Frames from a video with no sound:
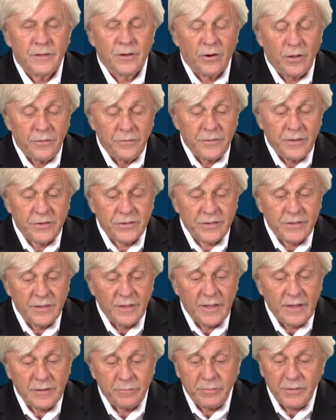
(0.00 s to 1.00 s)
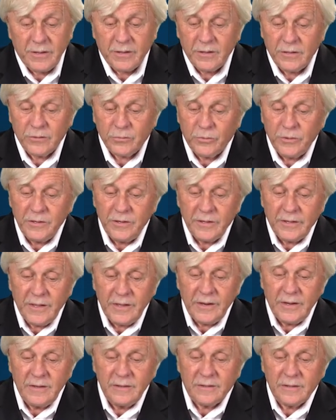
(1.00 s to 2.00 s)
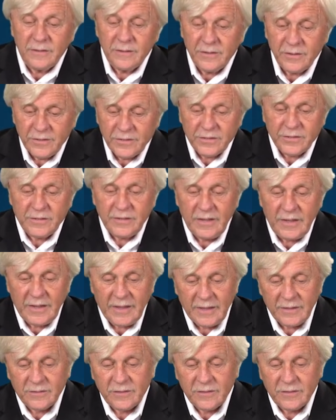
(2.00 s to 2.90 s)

And on this night, because when you get into the sea,